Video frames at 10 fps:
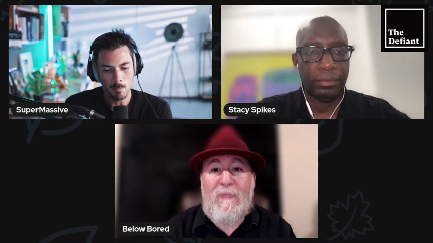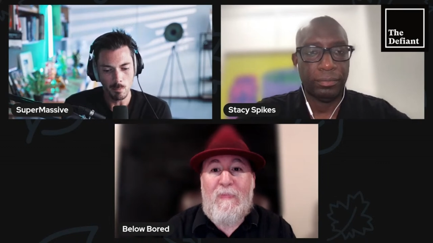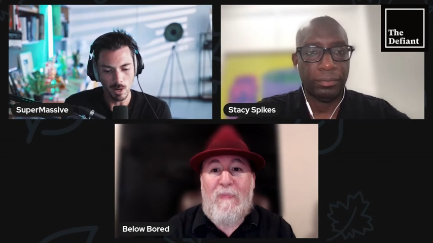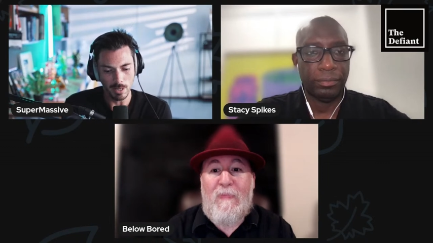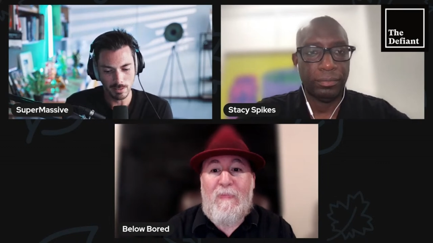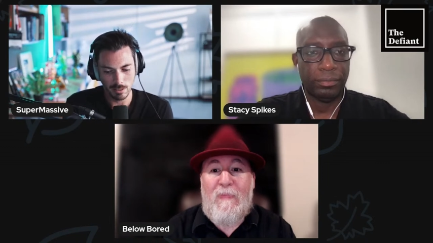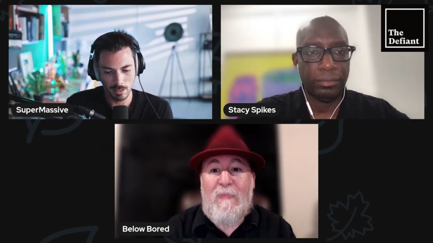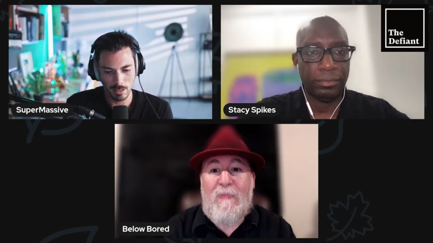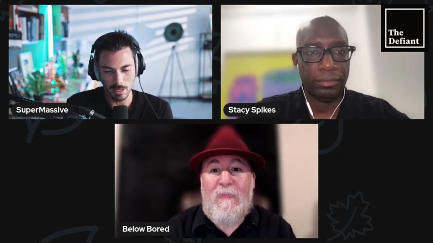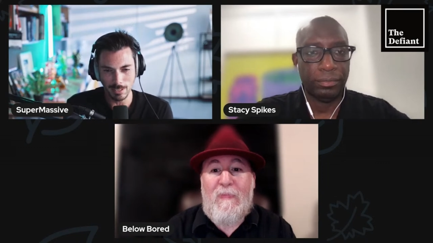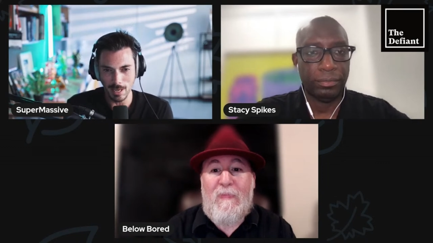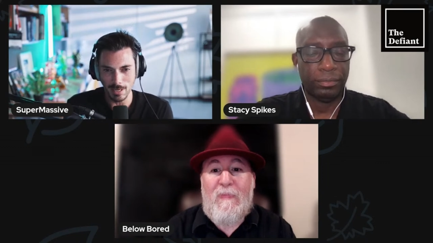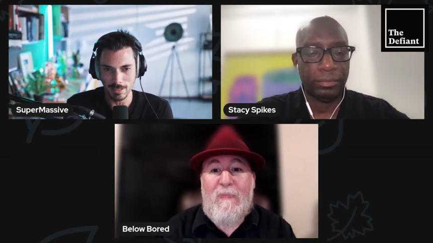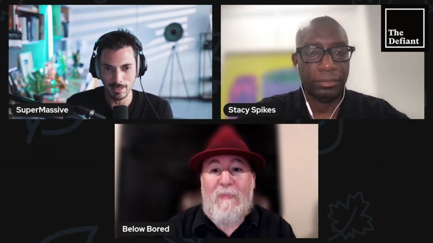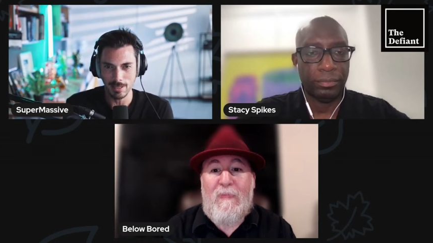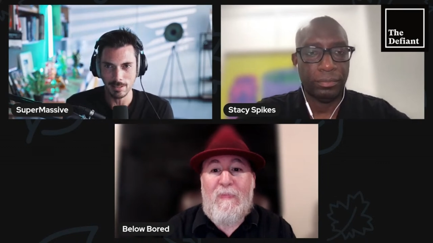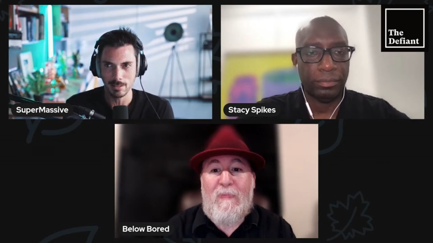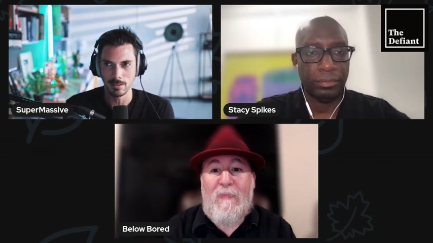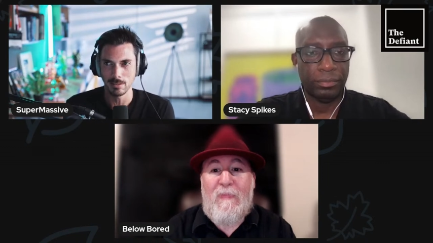Speaker 1: But again, it's